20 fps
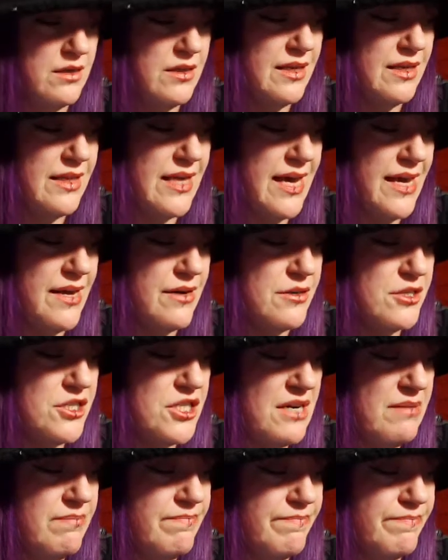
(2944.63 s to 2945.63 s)
that
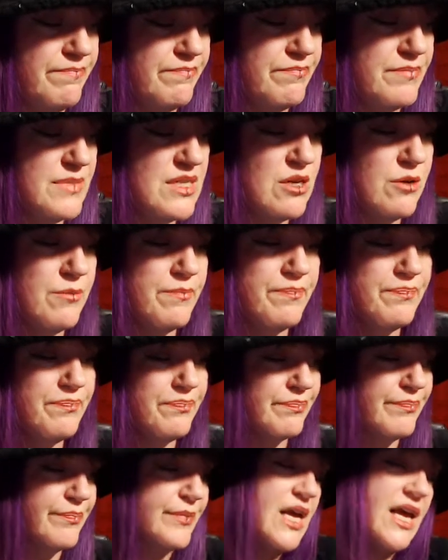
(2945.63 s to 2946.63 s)
energy. So,
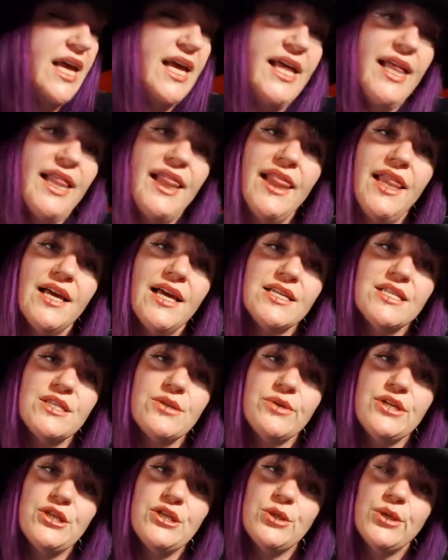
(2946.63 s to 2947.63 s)
long
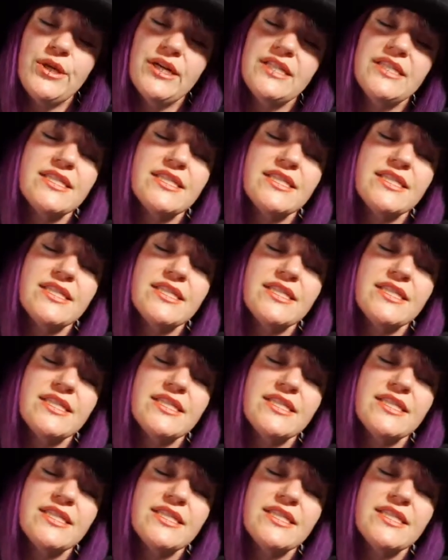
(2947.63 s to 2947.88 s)
story short,